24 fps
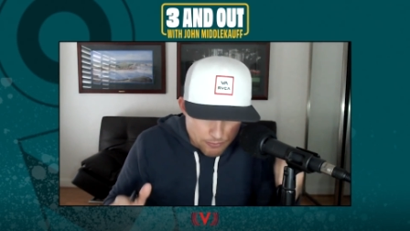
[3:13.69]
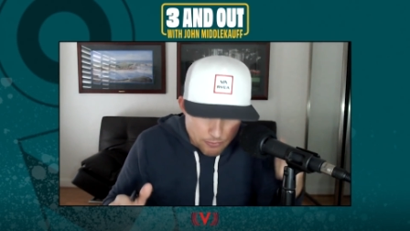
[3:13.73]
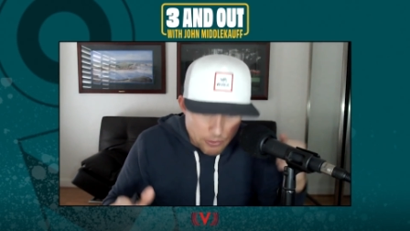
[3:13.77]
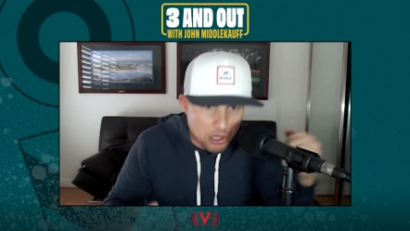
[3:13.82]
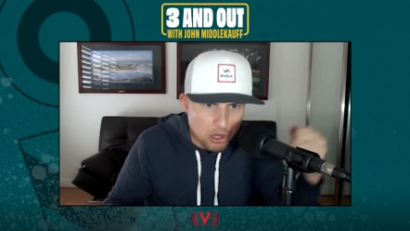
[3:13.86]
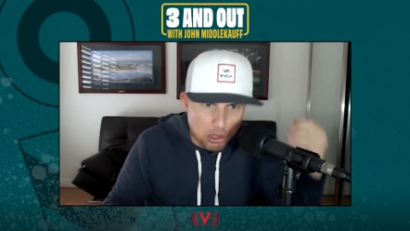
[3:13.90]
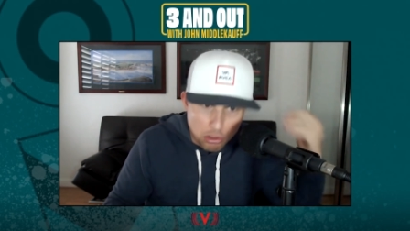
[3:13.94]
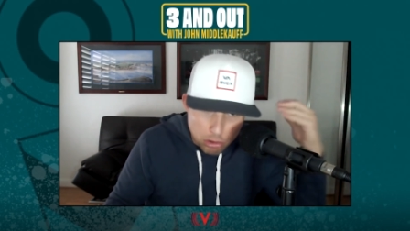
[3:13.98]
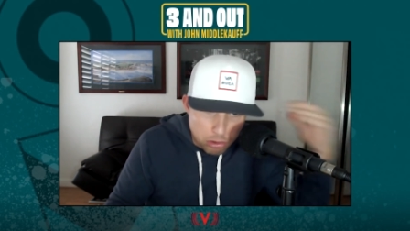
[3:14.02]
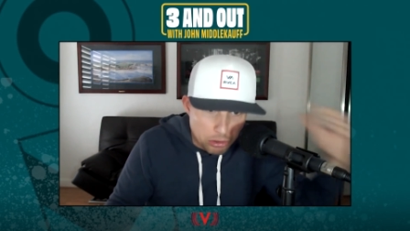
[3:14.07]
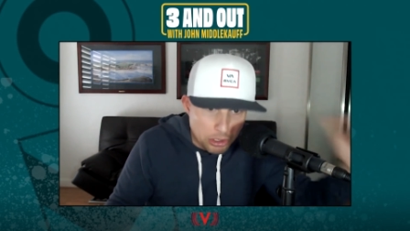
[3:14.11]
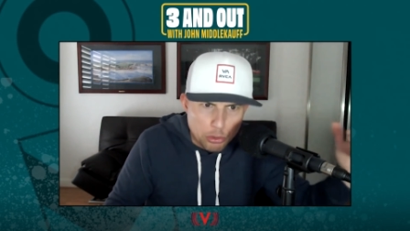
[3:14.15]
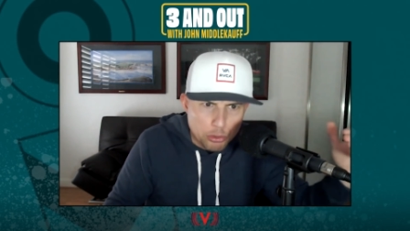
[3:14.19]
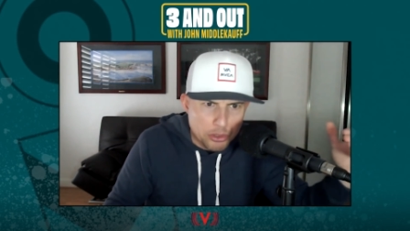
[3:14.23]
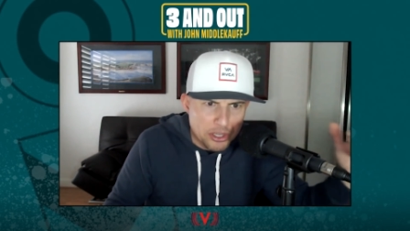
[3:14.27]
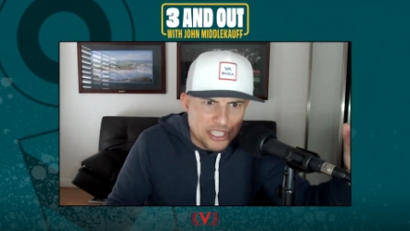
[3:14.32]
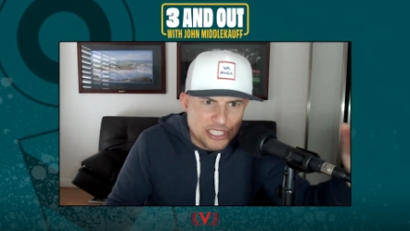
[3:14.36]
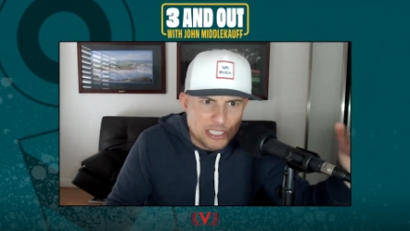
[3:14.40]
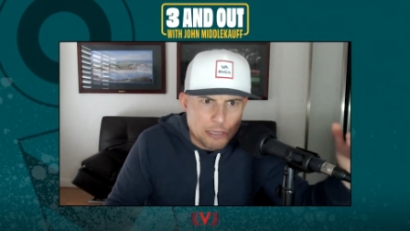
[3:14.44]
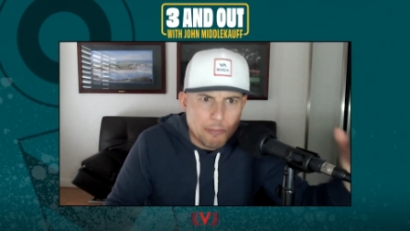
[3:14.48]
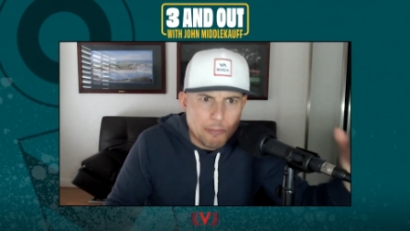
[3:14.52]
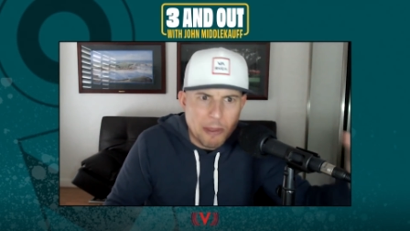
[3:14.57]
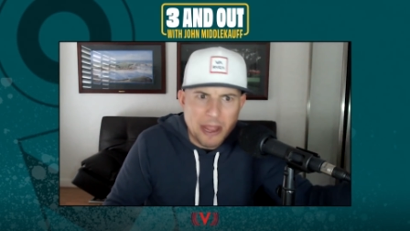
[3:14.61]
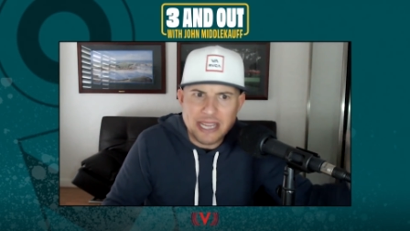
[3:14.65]
clearly is
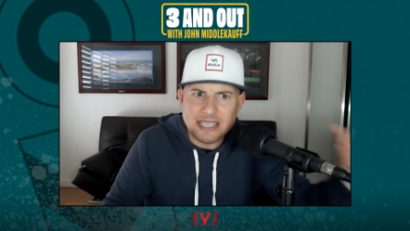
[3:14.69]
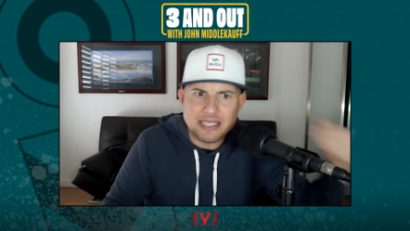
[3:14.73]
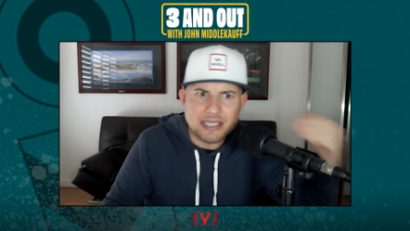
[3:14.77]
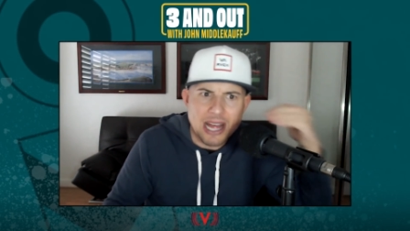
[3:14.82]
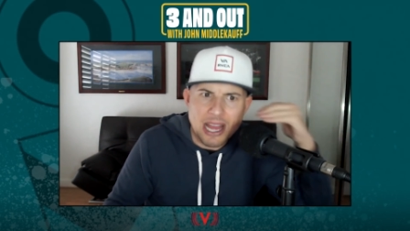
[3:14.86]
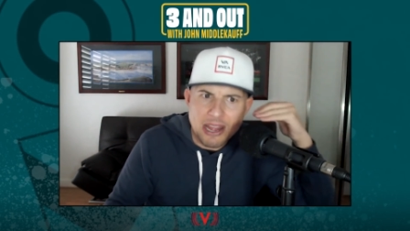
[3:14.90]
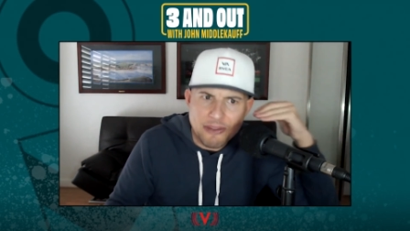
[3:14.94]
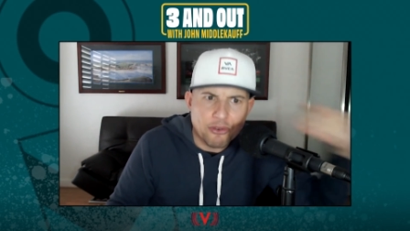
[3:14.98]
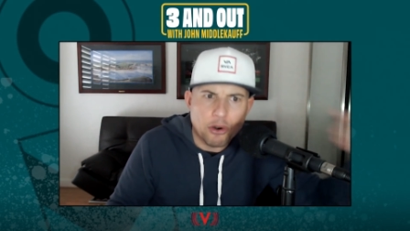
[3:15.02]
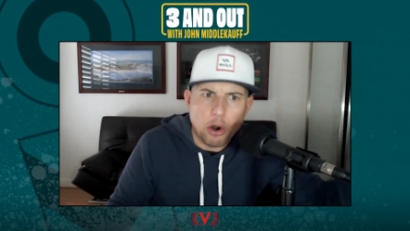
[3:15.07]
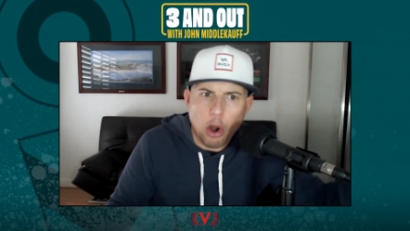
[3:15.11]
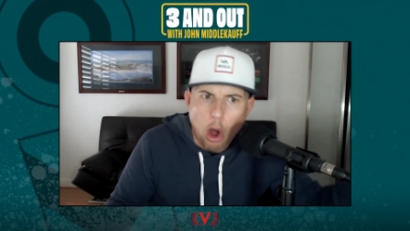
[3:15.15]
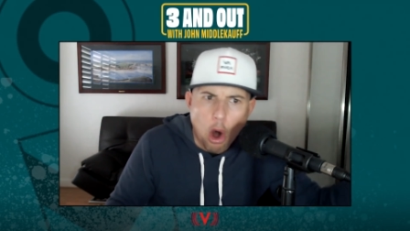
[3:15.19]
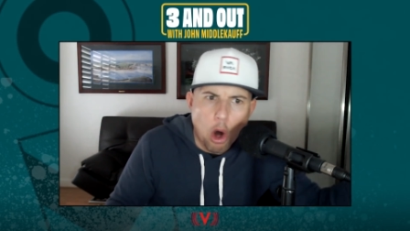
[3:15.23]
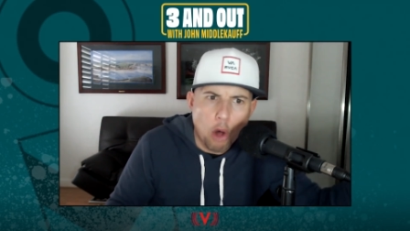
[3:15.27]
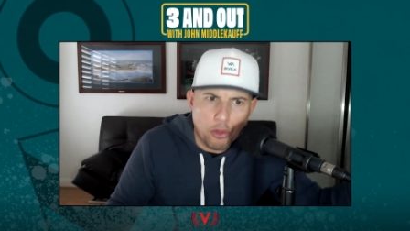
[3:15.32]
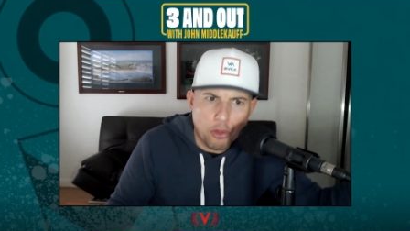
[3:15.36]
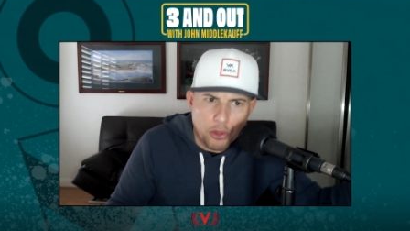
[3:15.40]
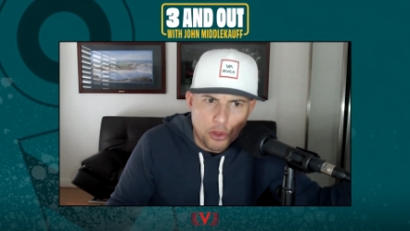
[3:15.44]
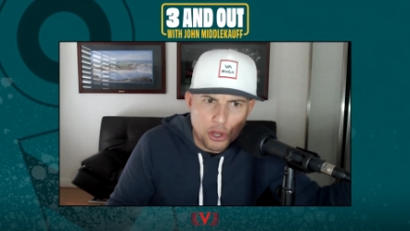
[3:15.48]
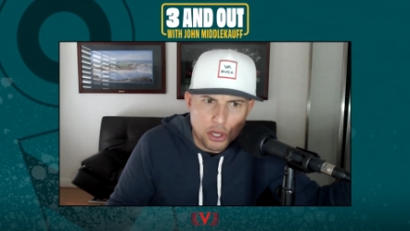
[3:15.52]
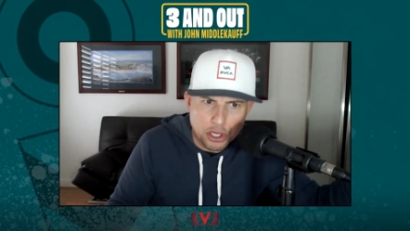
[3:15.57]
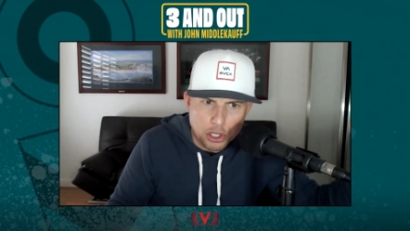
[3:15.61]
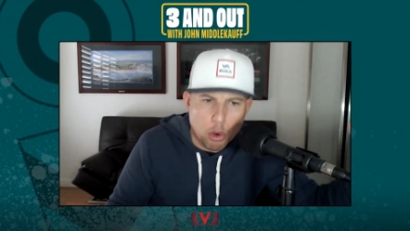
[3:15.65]
a baseline for all the
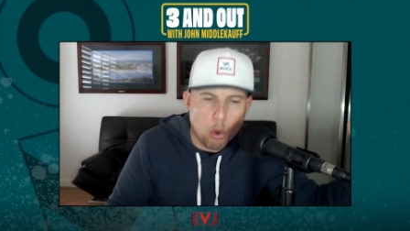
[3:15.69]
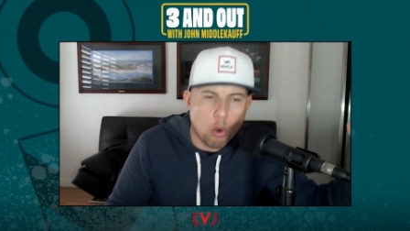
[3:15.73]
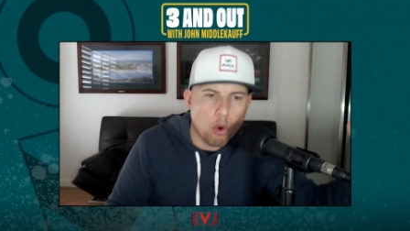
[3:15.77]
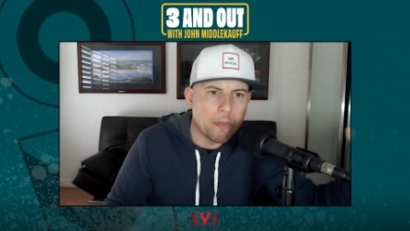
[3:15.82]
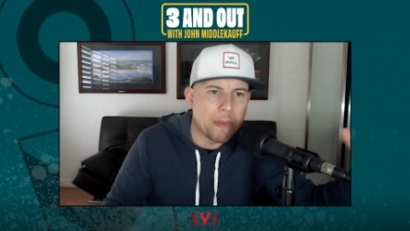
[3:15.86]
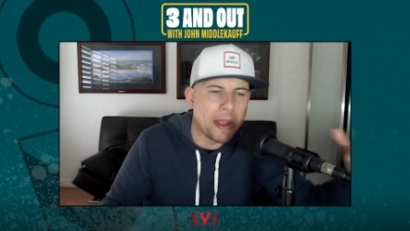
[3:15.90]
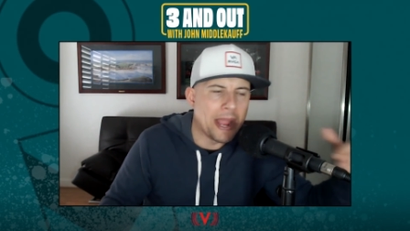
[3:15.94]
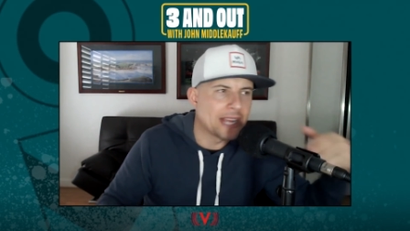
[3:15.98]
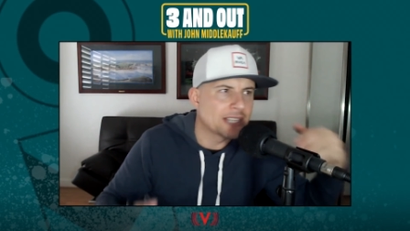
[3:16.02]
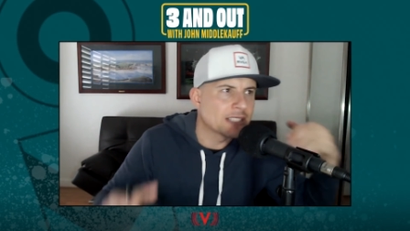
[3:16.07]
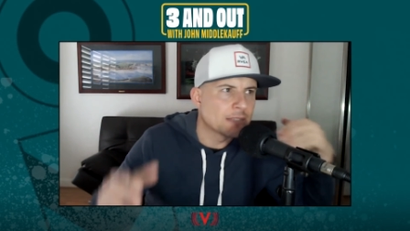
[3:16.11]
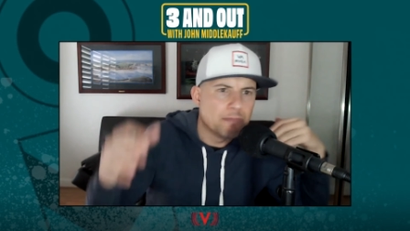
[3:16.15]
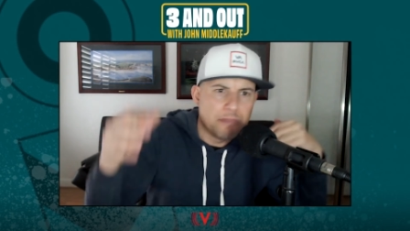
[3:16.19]
good quarterbacks,